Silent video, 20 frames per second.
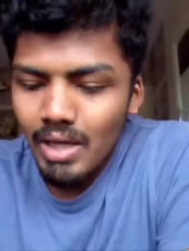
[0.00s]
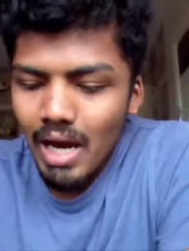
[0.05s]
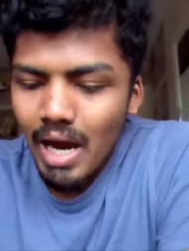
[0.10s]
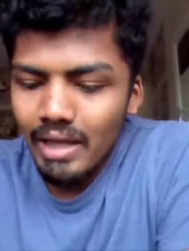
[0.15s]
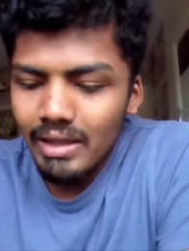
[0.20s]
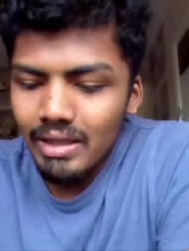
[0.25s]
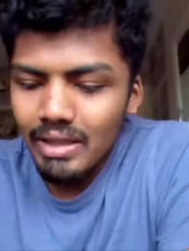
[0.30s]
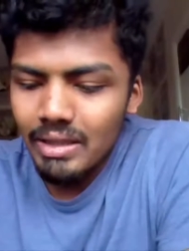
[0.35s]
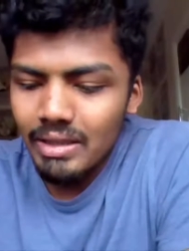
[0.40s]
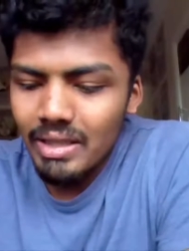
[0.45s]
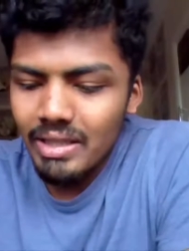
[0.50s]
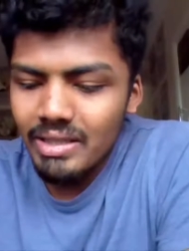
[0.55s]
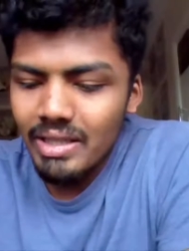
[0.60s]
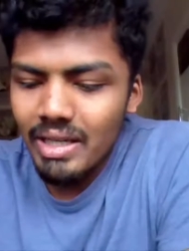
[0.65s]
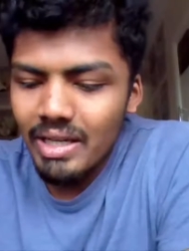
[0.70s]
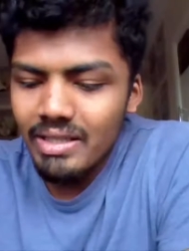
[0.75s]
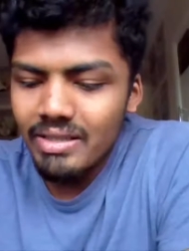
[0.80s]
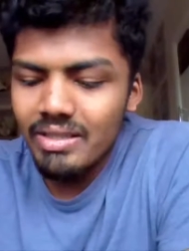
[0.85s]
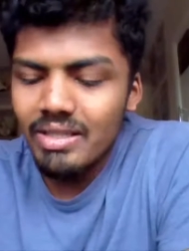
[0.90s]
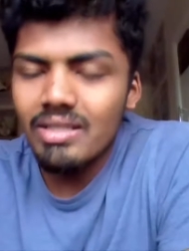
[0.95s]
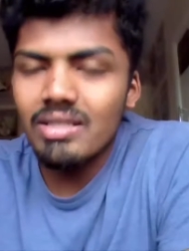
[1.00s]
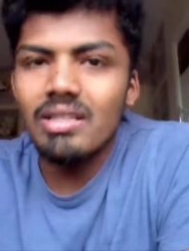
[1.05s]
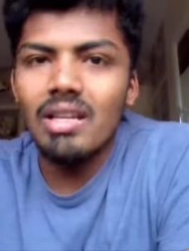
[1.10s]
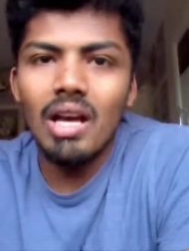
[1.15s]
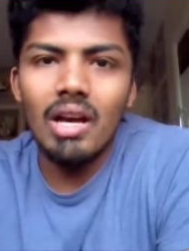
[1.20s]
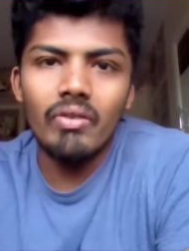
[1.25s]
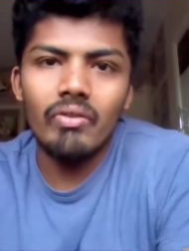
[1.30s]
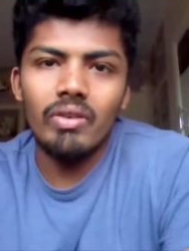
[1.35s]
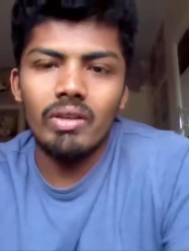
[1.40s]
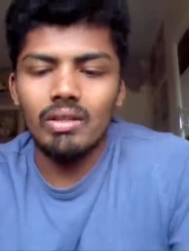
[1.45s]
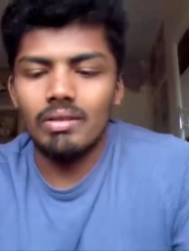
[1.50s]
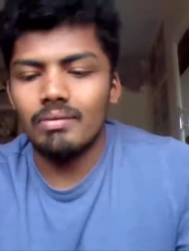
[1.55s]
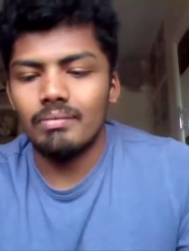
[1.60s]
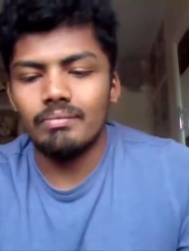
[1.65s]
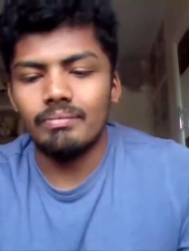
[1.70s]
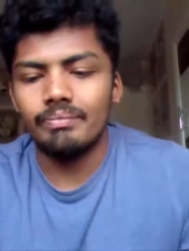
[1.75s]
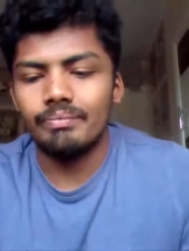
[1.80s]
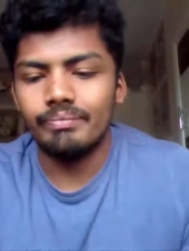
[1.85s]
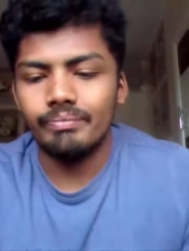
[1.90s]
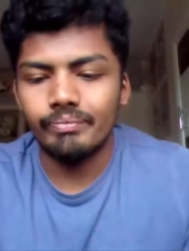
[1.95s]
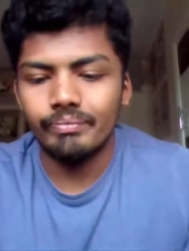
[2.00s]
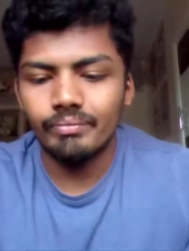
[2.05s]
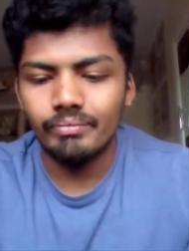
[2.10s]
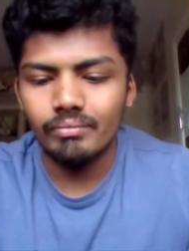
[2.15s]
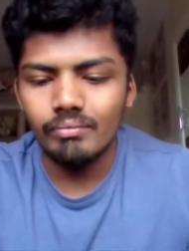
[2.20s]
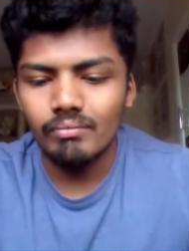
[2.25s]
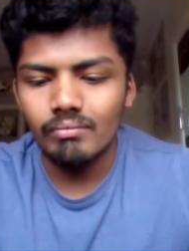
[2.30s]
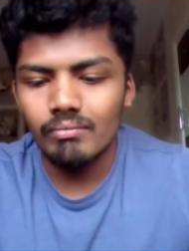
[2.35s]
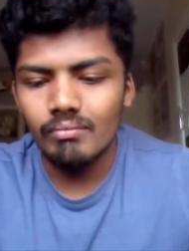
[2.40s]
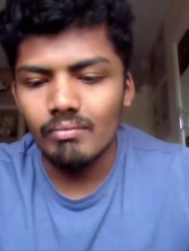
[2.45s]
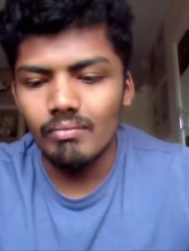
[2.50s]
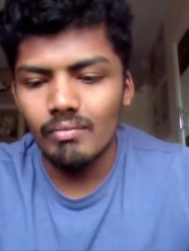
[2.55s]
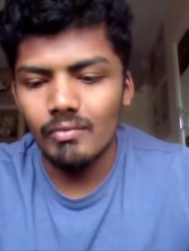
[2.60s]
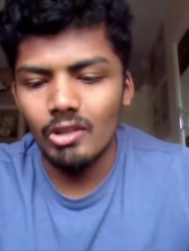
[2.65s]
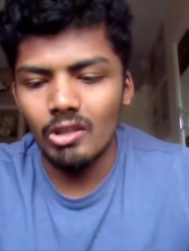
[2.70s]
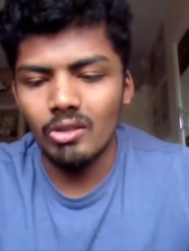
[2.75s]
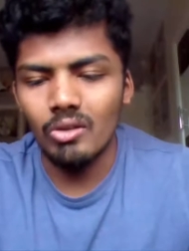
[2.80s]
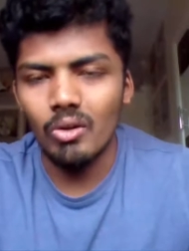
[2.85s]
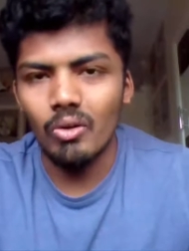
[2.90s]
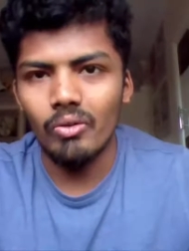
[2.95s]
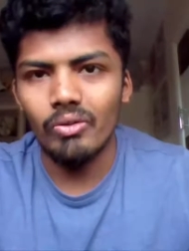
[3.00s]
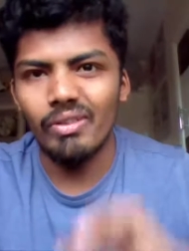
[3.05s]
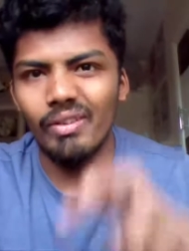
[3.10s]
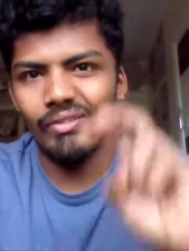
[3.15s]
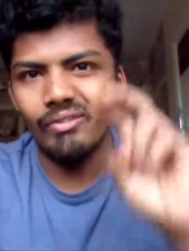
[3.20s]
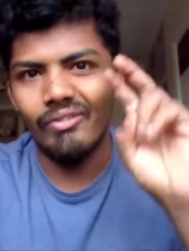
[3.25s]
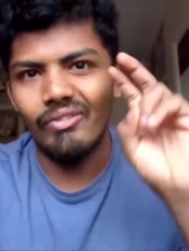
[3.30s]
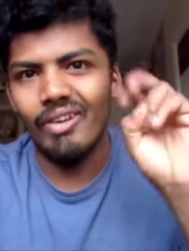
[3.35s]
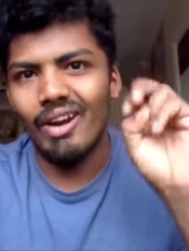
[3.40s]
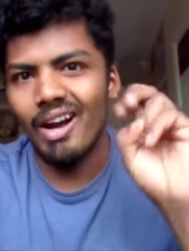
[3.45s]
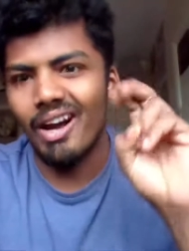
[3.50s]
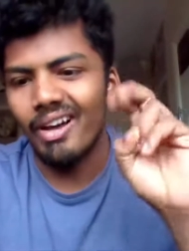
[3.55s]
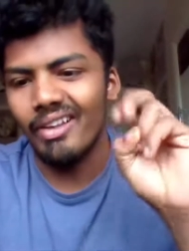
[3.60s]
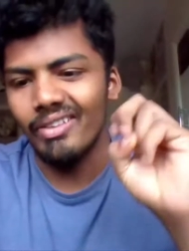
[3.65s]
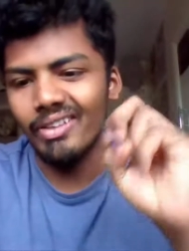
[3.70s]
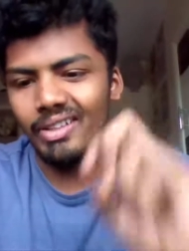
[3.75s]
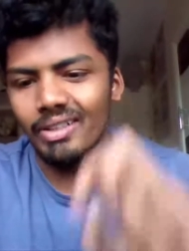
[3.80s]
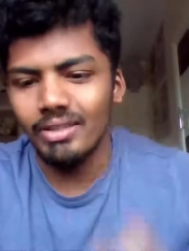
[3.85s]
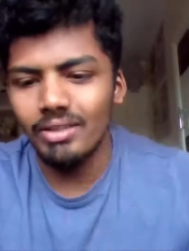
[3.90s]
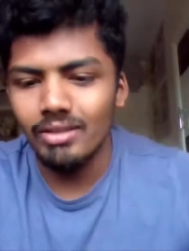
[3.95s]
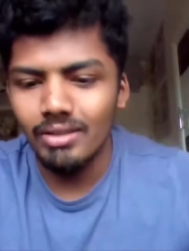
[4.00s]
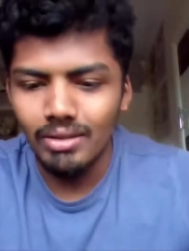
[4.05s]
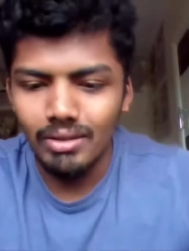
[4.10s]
And then this guy's just laughing. You know, the father.